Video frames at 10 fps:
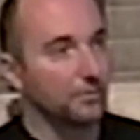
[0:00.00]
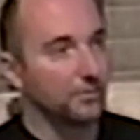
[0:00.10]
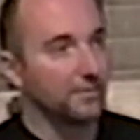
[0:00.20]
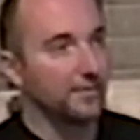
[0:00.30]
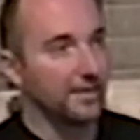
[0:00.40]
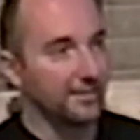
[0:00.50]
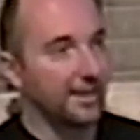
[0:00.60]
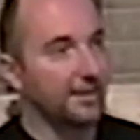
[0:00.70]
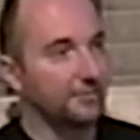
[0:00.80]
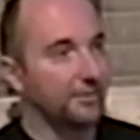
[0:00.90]
which is in the
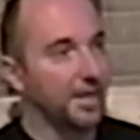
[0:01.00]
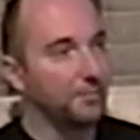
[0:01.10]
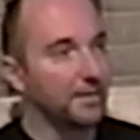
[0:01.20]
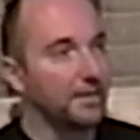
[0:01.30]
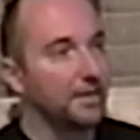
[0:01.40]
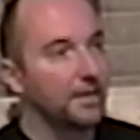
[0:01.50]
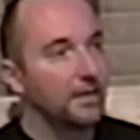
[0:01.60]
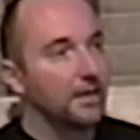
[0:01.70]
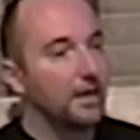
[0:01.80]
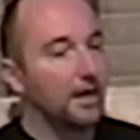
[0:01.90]
anxiety family,
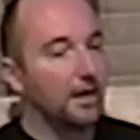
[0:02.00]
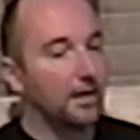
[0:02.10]
mm-hmm.